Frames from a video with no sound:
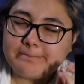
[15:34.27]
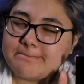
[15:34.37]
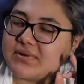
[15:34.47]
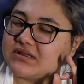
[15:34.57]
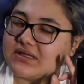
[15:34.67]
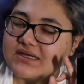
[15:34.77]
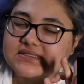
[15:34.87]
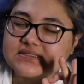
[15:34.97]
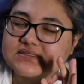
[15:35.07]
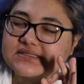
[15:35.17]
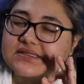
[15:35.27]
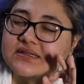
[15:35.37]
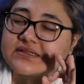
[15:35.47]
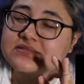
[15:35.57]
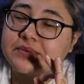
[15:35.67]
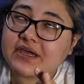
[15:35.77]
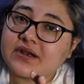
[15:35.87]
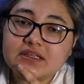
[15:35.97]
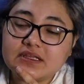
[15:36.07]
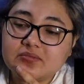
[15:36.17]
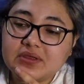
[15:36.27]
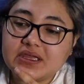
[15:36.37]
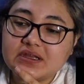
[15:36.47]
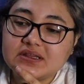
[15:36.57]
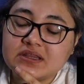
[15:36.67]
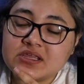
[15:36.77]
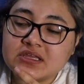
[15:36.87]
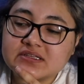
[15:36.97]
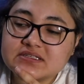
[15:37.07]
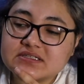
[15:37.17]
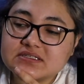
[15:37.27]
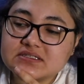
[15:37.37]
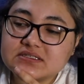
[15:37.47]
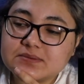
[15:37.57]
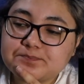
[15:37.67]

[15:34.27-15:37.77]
bless this man, he made this,